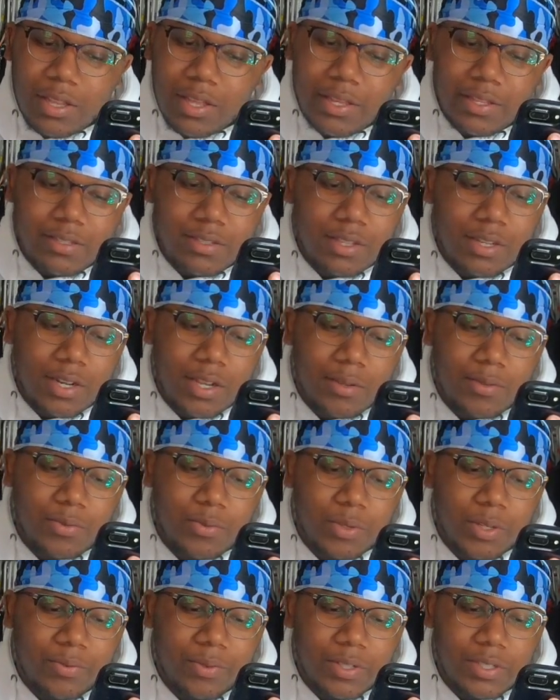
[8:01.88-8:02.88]
lights lit up
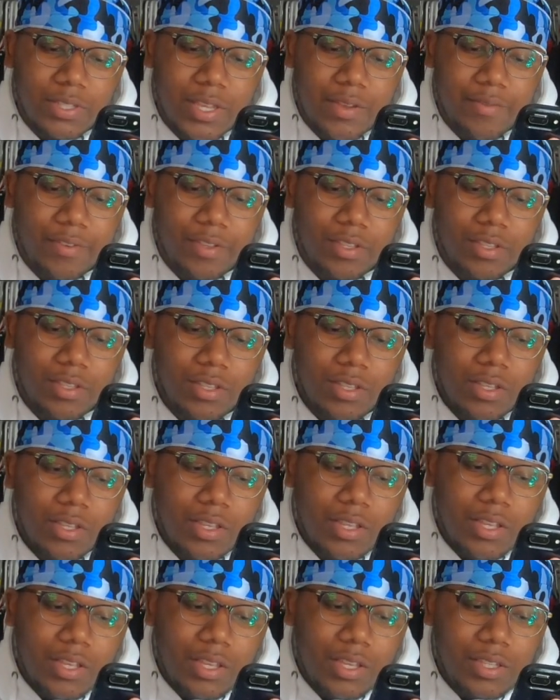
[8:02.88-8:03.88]
24/7.
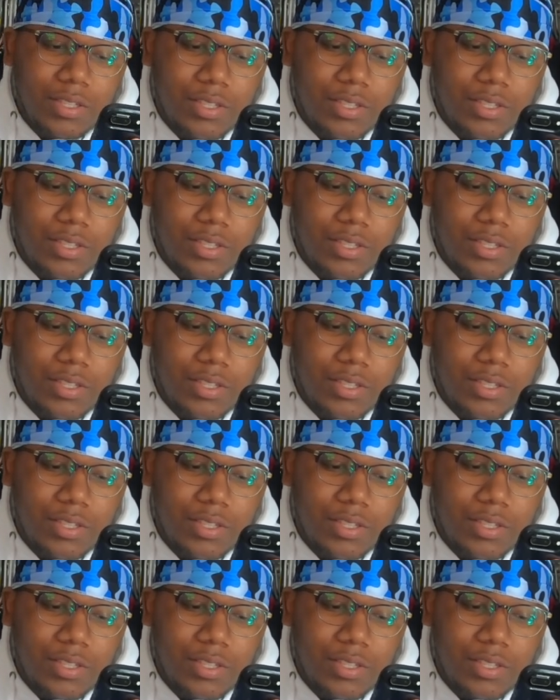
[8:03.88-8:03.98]
He